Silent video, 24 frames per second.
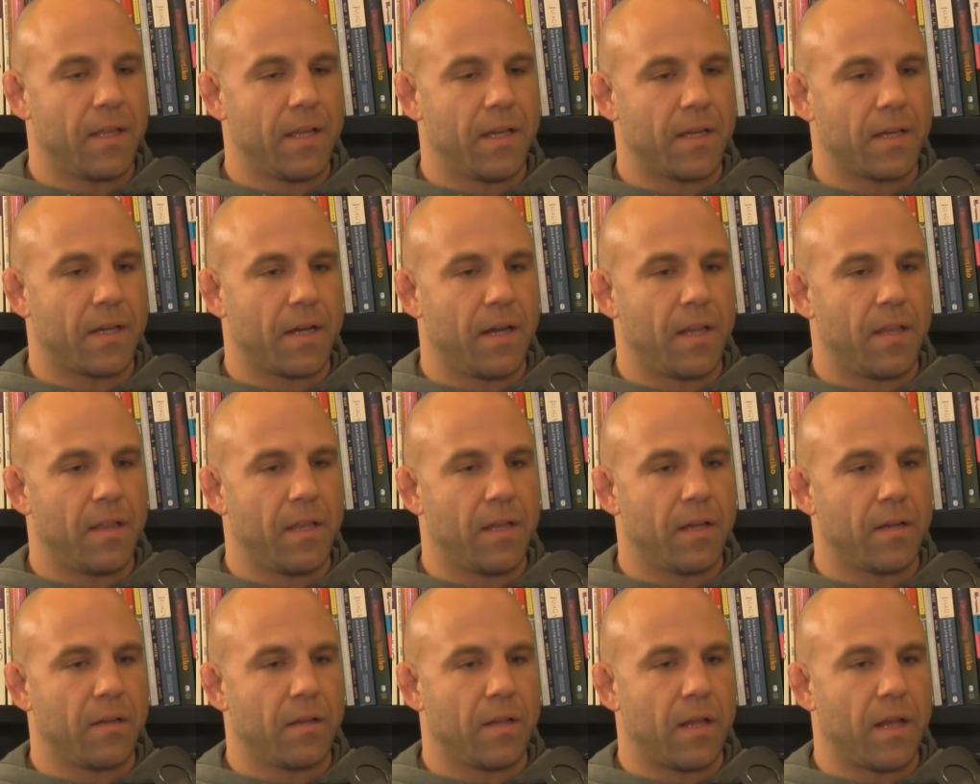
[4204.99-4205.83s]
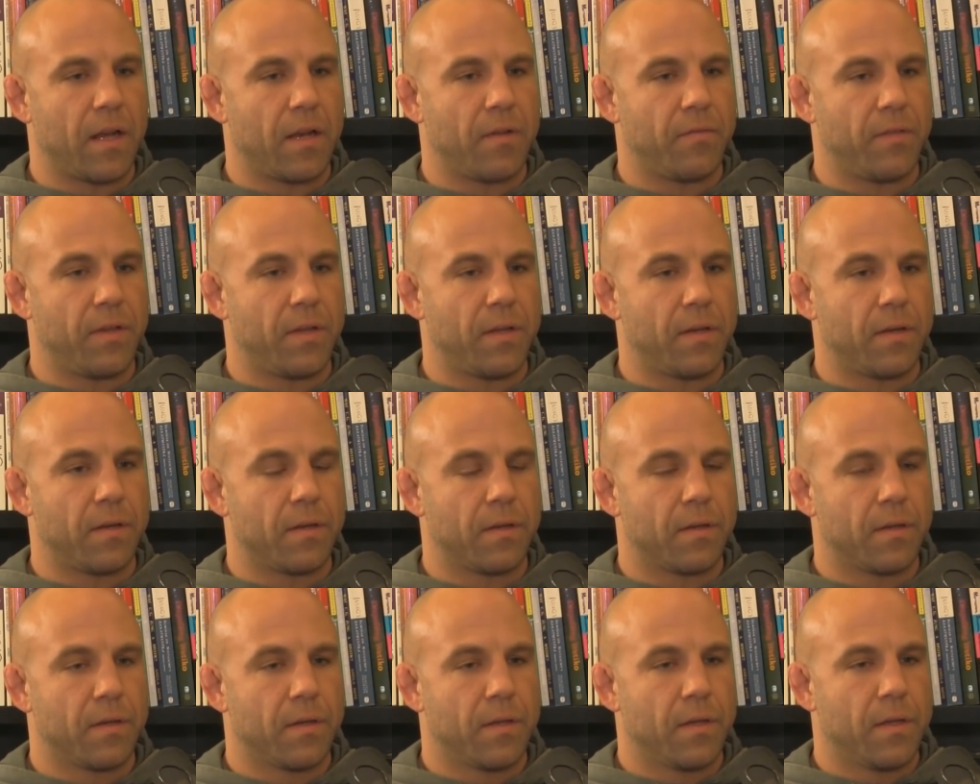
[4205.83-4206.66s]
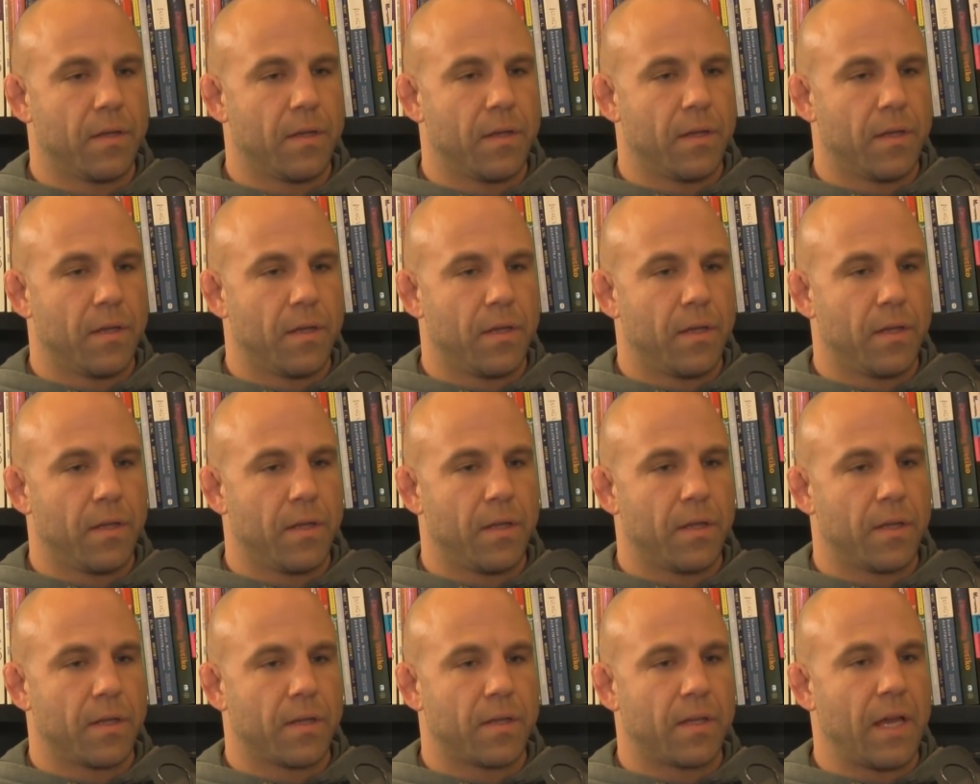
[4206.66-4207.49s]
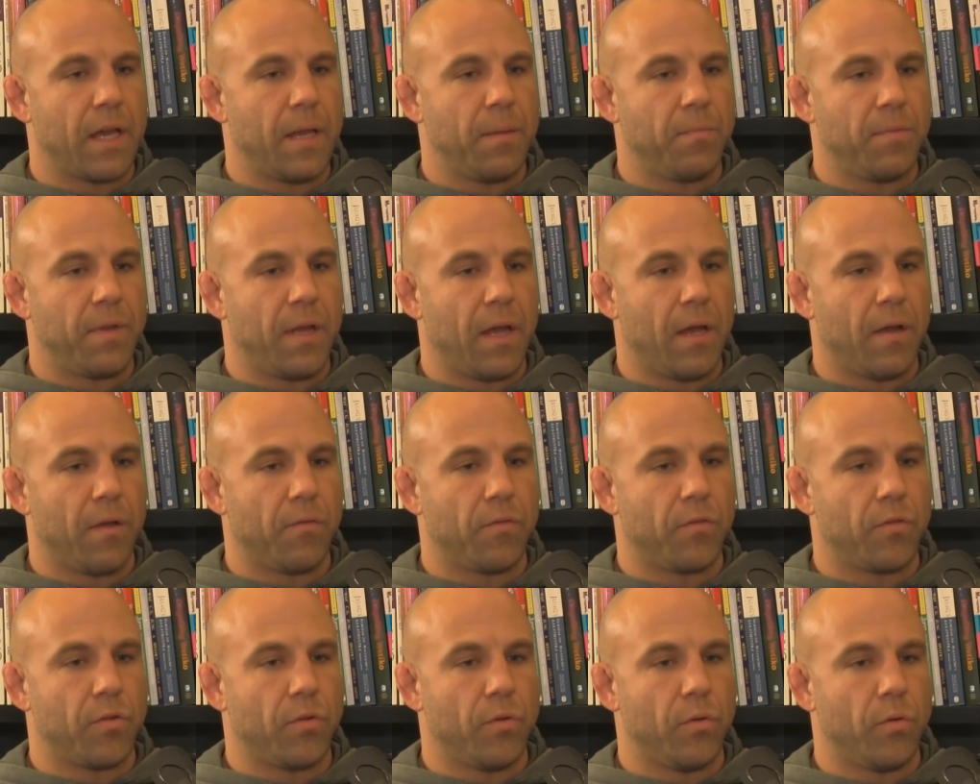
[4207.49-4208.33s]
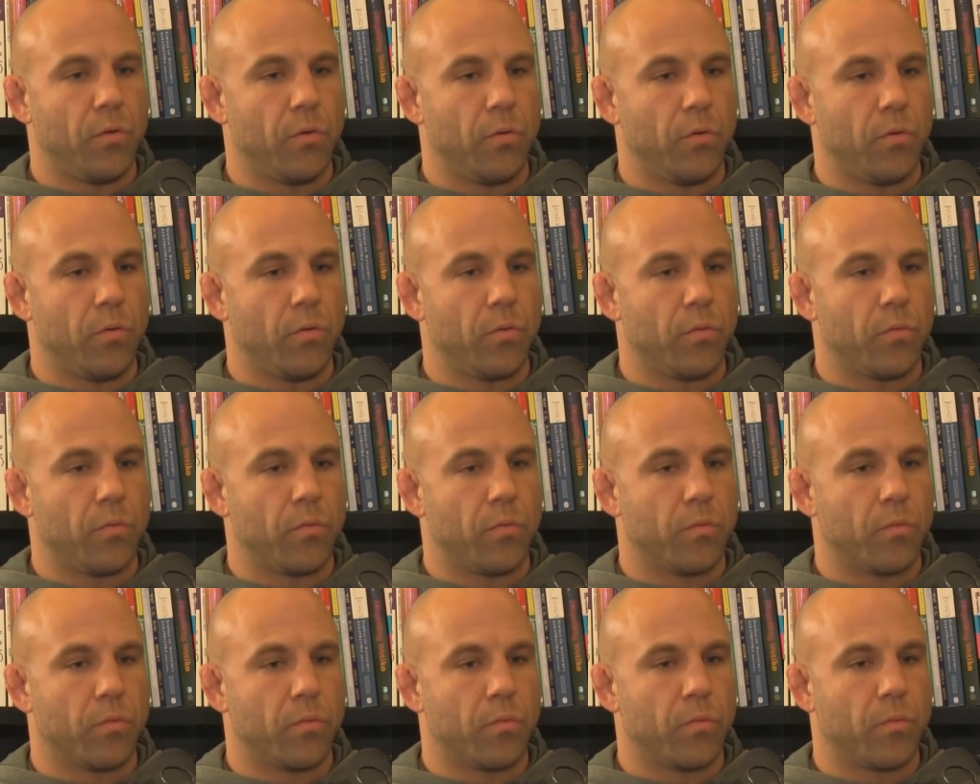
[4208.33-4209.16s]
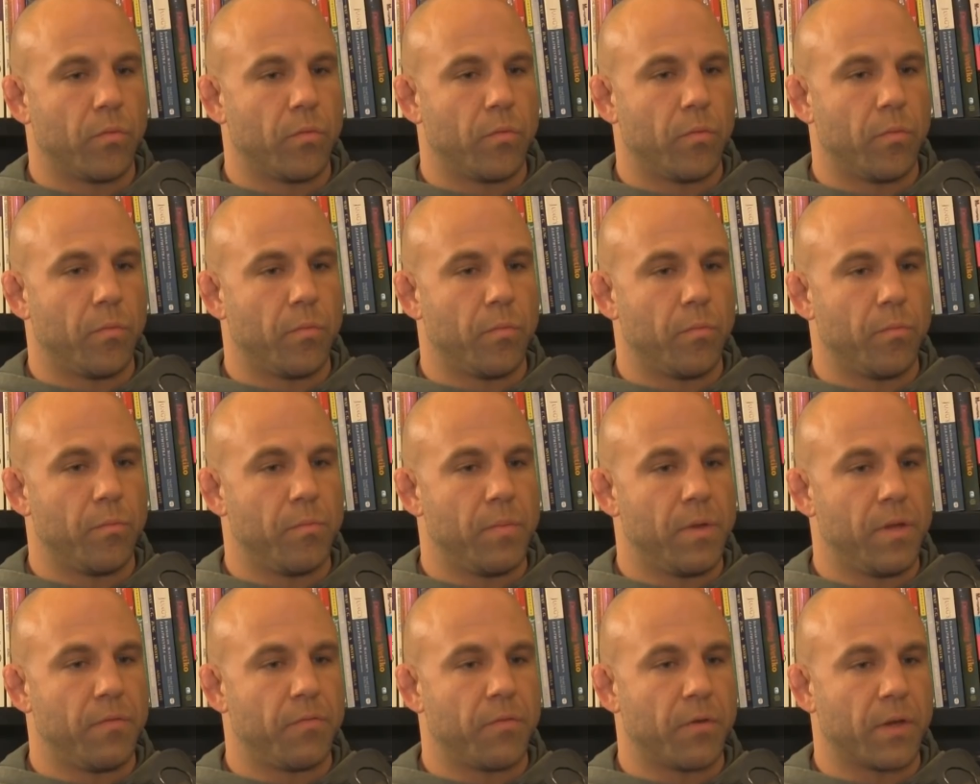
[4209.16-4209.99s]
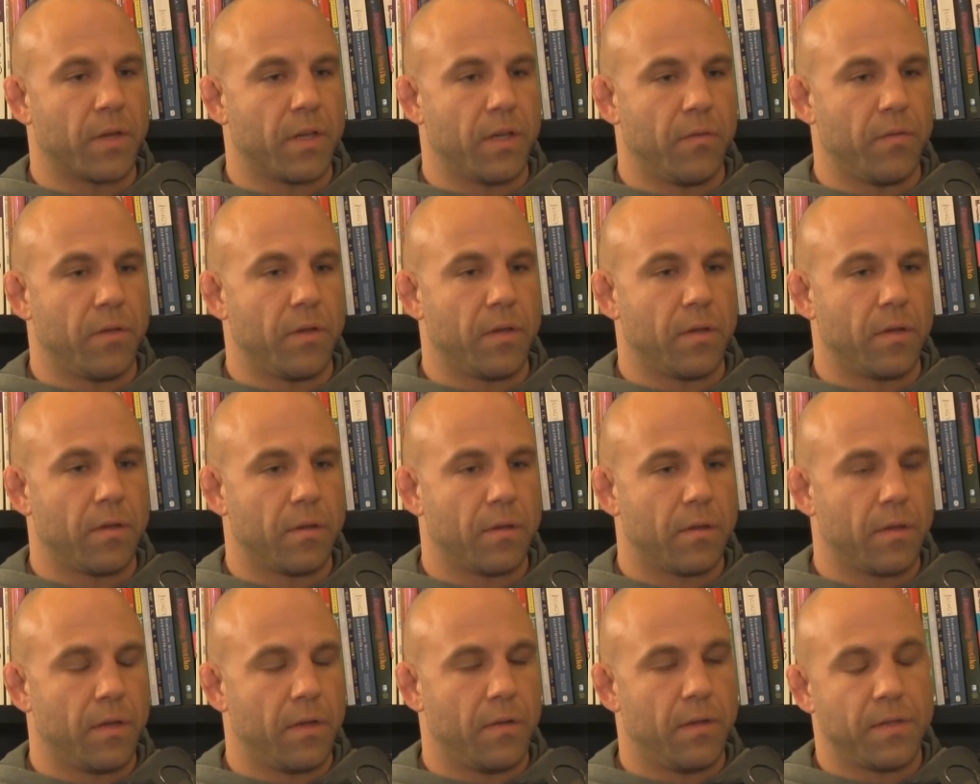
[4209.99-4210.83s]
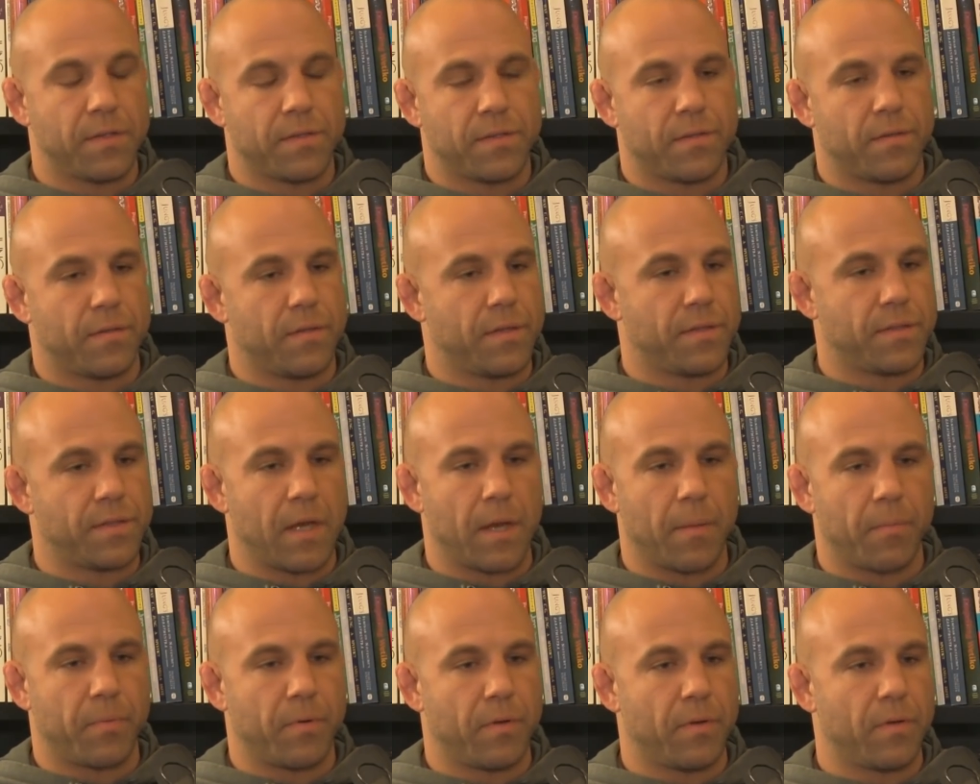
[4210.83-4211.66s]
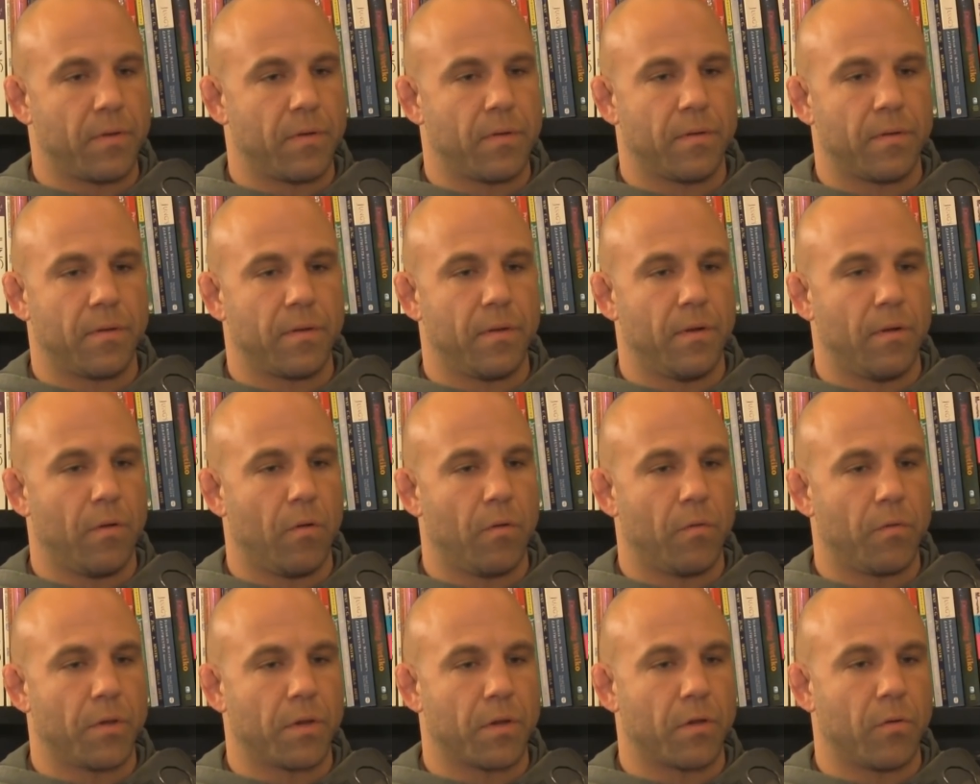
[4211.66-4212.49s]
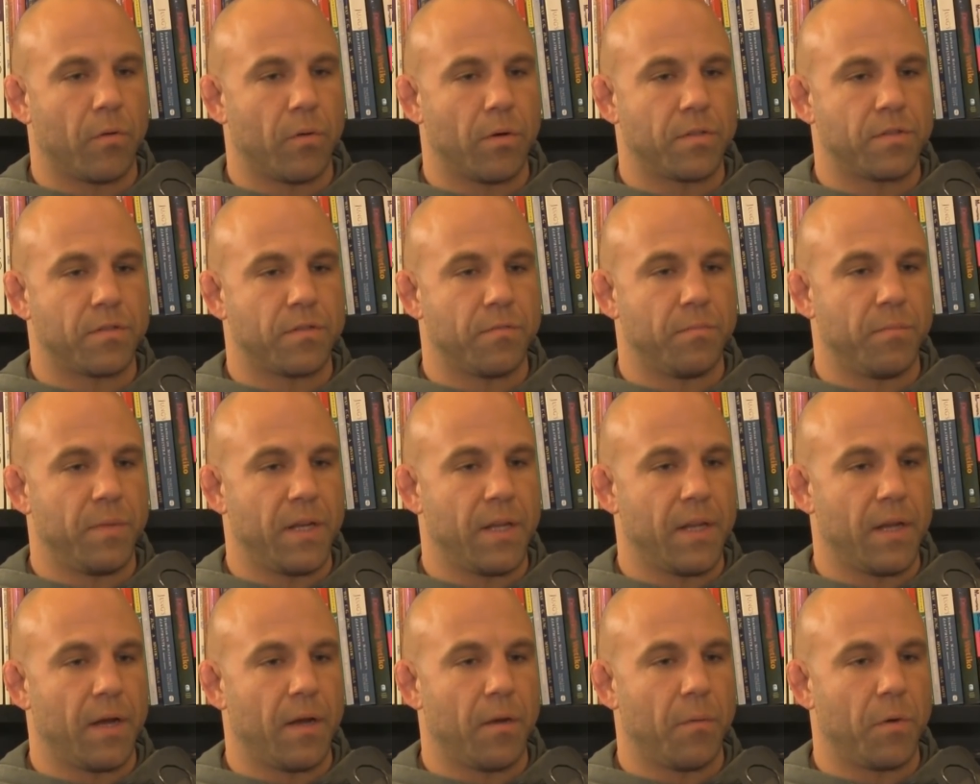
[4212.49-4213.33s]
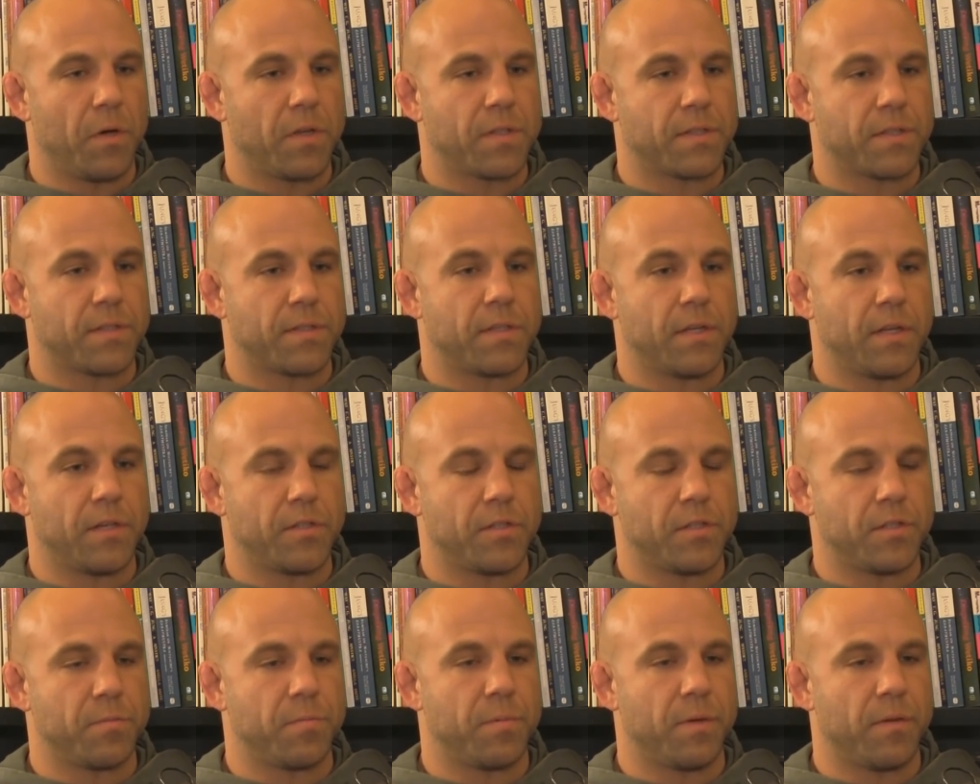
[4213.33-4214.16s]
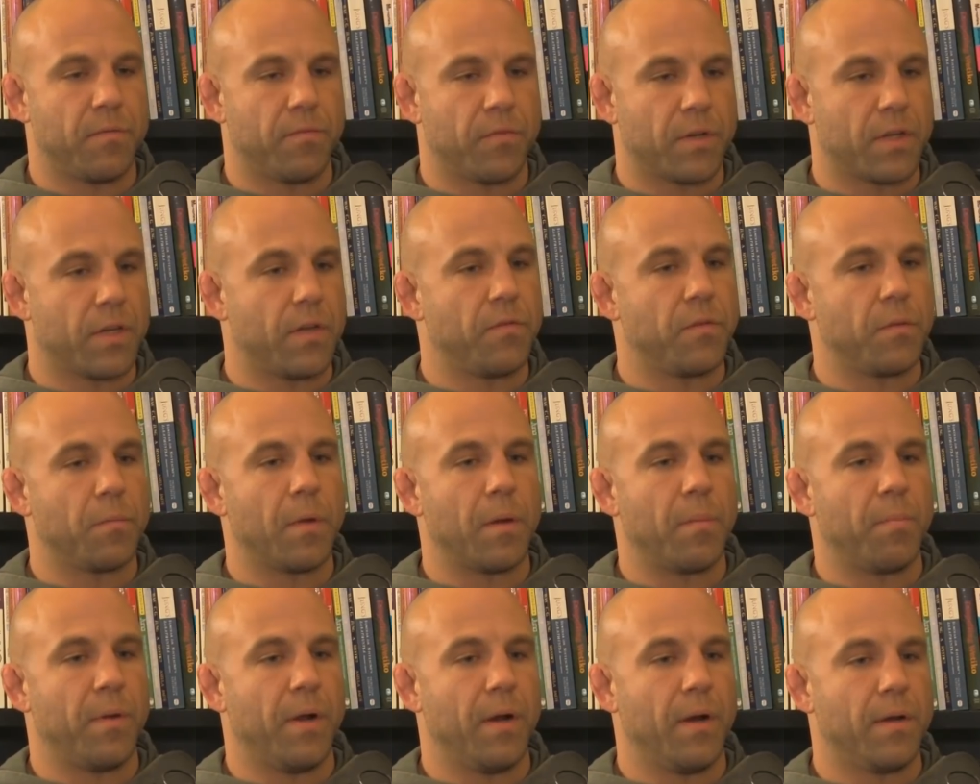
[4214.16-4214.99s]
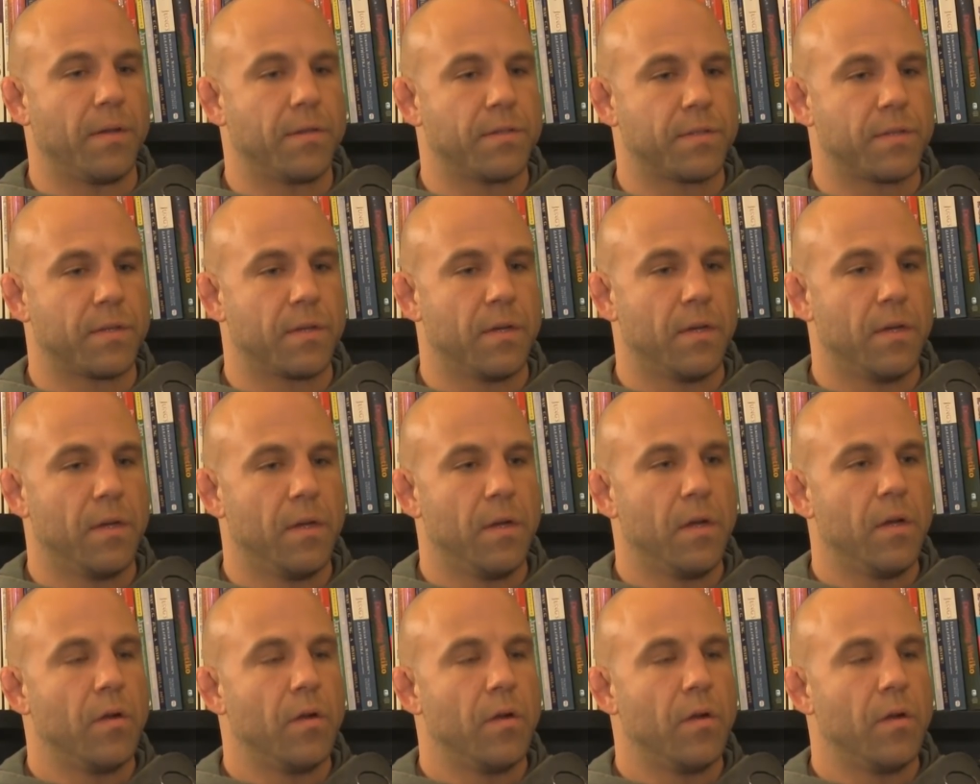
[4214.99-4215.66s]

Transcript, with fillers: I think I think a lot of it came down to me forgiving, and this this happened, you know, over the course of many ayahuasca sessions, but forgiving my parents,